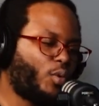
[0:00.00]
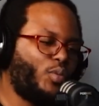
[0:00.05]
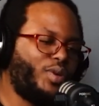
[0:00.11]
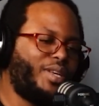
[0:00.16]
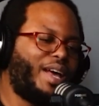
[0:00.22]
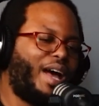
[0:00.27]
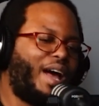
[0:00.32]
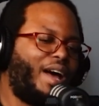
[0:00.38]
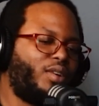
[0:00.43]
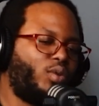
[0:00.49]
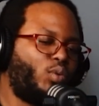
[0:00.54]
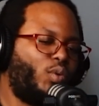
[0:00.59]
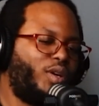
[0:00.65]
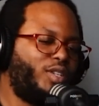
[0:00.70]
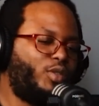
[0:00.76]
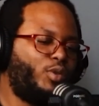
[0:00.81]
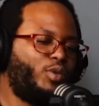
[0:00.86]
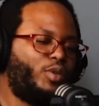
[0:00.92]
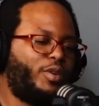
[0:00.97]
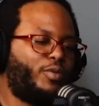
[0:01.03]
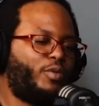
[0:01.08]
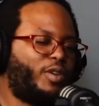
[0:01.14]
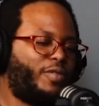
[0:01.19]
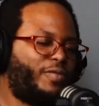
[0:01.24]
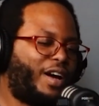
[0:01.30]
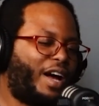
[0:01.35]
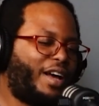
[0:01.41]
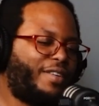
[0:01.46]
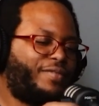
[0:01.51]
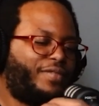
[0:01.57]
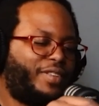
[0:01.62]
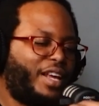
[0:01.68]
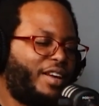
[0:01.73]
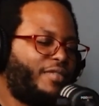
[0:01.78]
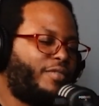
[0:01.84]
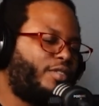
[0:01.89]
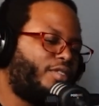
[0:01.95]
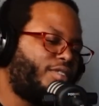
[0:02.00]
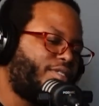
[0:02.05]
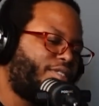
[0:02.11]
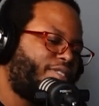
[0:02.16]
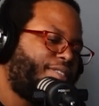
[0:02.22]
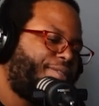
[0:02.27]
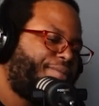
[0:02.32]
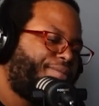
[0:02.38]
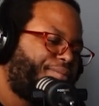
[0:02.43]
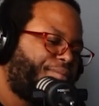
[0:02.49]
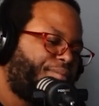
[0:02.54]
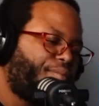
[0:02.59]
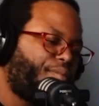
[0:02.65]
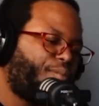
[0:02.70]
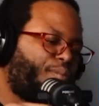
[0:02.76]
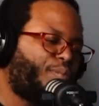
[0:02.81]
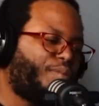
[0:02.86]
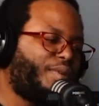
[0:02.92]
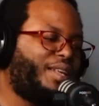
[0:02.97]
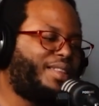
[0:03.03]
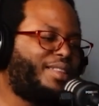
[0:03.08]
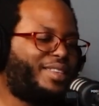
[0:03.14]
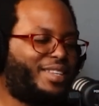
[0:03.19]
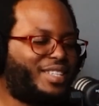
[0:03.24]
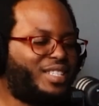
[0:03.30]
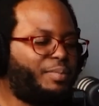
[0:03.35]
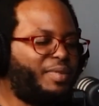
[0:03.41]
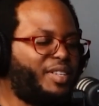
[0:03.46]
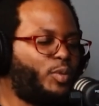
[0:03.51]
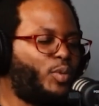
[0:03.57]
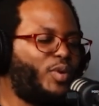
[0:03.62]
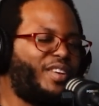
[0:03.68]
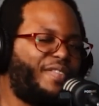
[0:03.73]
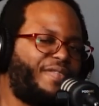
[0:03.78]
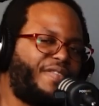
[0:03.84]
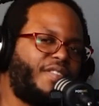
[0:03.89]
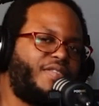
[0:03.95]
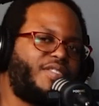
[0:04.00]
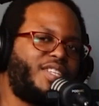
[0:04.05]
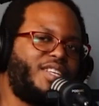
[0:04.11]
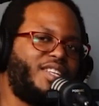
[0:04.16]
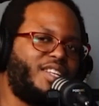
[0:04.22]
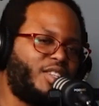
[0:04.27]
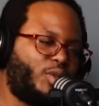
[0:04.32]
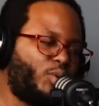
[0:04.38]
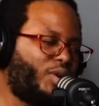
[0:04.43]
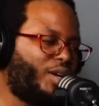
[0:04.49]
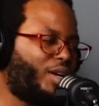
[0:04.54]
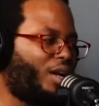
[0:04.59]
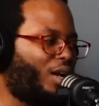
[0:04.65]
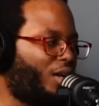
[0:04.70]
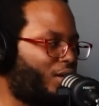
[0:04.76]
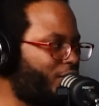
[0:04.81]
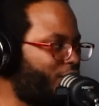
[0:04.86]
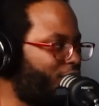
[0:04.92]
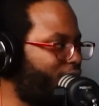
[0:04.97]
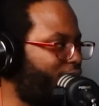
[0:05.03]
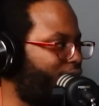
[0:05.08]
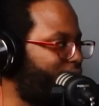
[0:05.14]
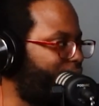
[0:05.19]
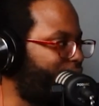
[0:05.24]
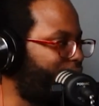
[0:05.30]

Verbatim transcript: We got one, two, three, four, five flavors. This is between fifteen and twenty dollars.